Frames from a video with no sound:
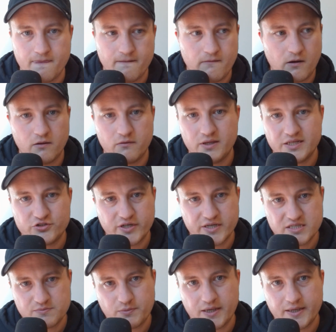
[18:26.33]
all that
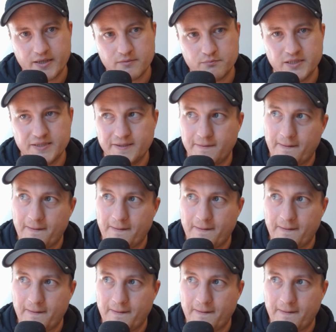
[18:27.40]
transpired, but